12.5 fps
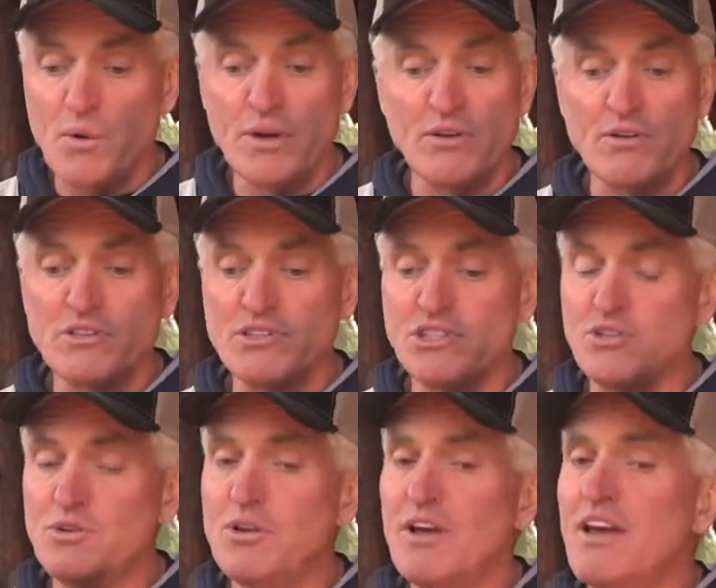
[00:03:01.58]
window to
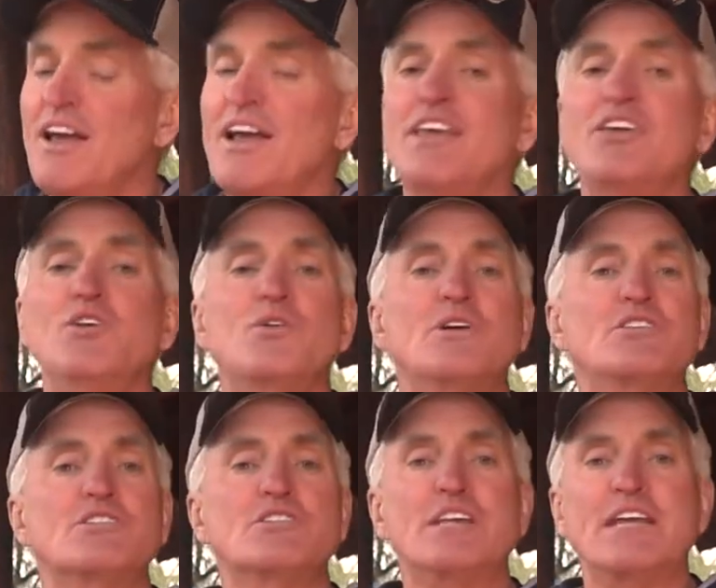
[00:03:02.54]
shoot, you can
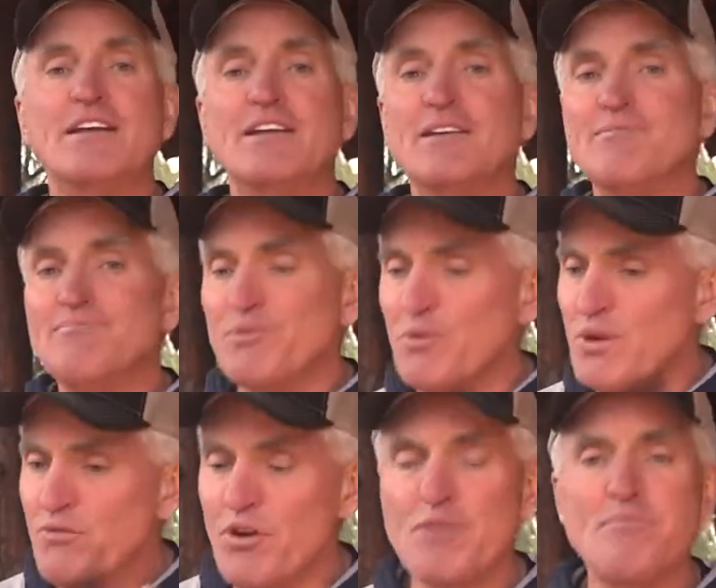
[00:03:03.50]
just
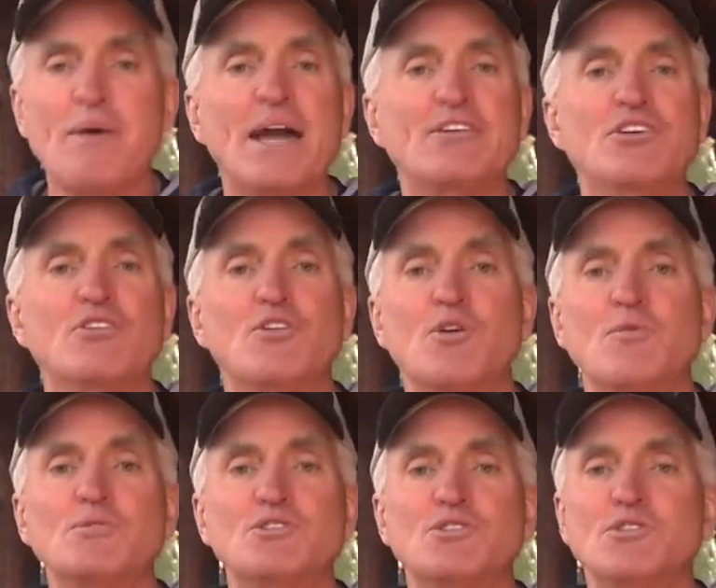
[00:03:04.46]
revert back to your
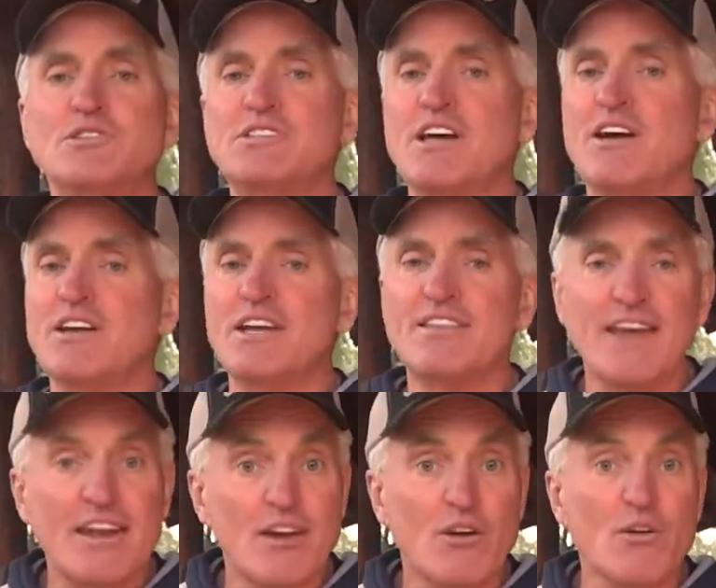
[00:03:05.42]
normal shooting style, get
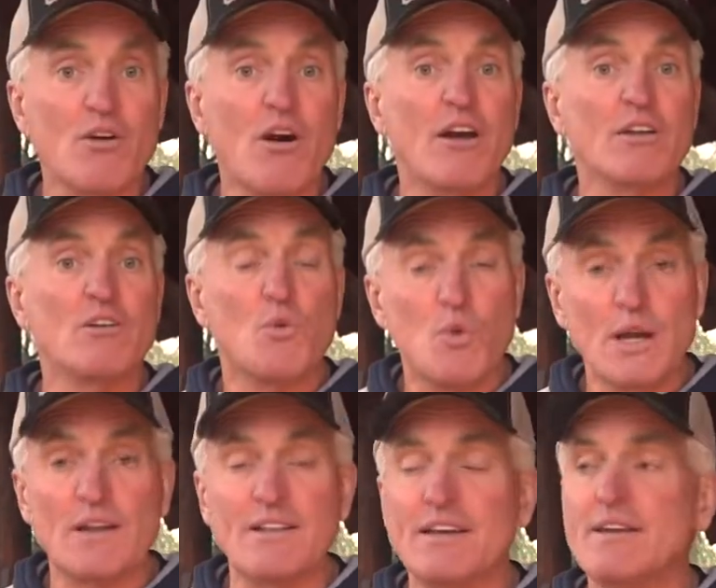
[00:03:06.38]
that arrow gone
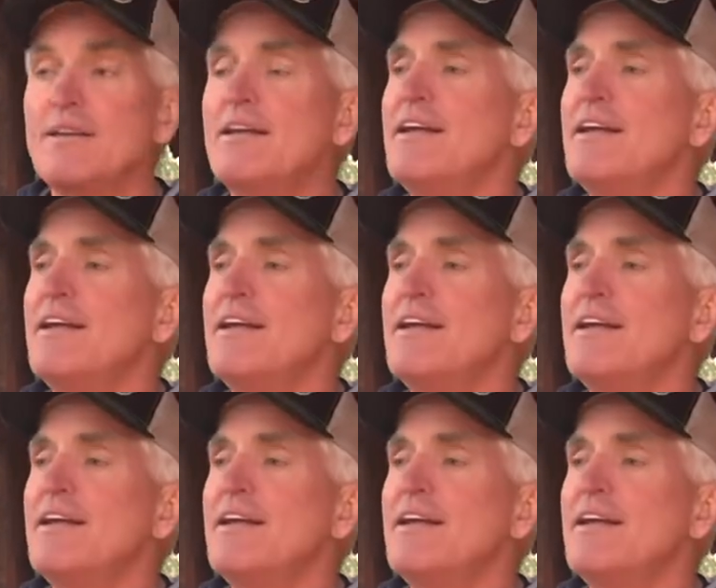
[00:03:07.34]
quickly.